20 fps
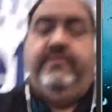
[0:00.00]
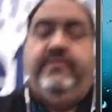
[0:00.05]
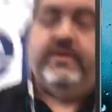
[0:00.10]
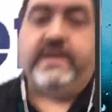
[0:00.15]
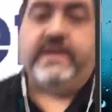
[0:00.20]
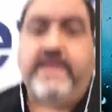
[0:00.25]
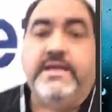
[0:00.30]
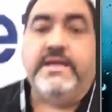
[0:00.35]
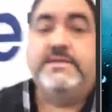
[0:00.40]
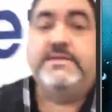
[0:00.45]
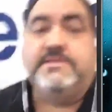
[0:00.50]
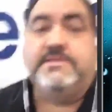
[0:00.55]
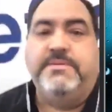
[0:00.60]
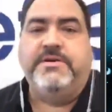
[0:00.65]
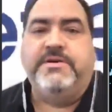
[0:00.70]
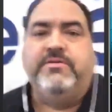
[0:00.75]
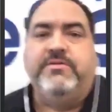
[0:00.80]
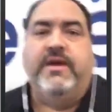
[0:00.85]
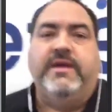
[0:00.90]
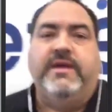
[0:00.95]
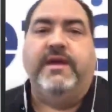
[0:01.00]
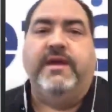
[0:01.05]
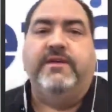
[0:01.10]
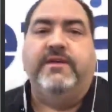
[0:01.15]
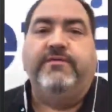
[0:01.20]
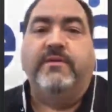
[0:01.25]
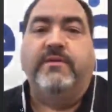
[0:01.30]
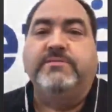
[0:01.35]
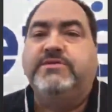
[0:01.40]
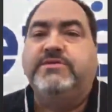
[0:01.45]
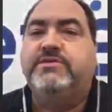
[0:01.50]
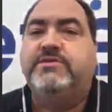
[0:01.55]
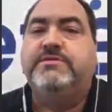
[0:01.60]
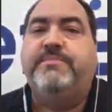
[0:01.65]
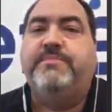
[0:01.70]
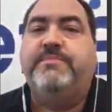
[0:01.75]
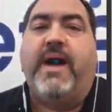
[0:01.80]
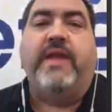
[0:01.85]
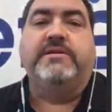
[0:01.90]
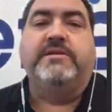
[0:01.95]
for kids to be drinking, from
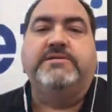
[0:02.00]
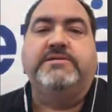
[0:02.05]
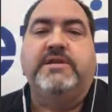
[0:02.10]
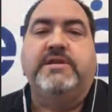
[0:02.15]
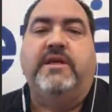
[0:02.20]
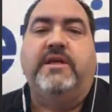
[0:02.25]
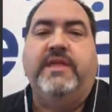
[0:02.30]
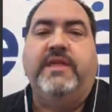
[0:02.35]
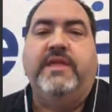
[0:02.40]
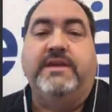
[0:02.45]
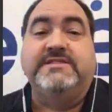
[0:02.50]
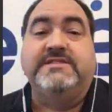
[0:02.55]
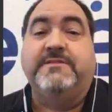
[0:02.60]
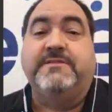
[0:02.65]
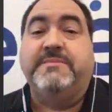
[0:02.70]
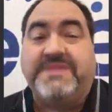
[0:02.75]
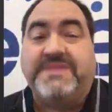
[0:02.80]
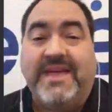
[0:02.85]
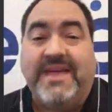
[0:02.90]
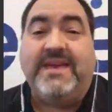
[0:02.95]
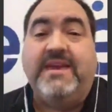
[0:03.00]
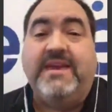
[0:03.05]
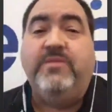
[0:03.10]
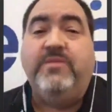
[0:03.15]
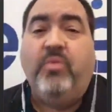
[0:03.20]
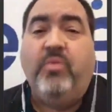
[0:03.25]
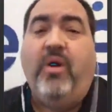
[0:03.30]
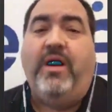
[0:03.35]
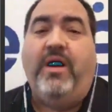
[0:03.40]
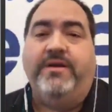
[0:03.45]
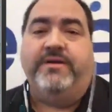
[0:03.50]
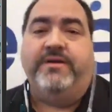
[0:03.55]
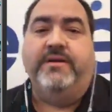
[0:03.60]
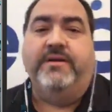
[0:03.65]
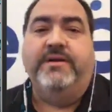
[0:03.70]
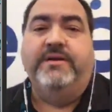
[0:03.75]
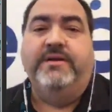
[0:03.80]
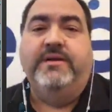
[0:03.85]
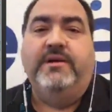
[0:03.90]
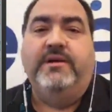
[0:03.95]
juice bottles and all that kind of stuff, but they need water,
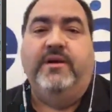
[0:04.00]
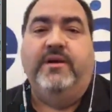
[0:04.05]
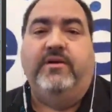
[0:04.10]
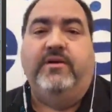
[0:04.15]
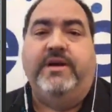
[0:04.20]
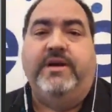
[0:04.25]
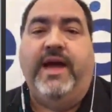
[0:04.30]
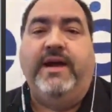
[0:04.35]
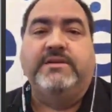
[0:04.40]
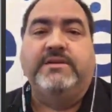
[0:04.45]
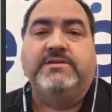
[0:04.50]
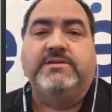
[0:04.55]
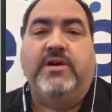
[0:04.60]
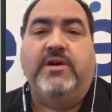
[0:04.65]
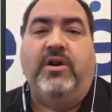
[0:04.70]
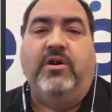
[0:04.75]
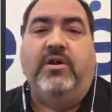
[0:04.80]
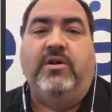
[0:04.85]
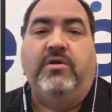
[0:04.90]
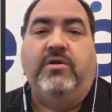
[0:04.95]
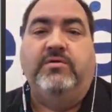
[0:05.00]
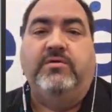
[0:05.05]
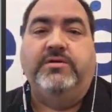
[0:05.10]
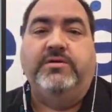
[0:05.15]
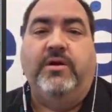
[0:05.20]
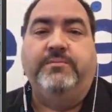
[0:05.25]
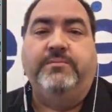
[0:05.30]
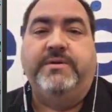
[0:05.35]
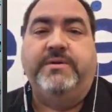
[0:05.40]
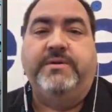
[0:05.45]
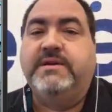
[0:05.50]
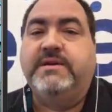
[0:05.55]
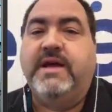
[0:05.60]
okay? So don't be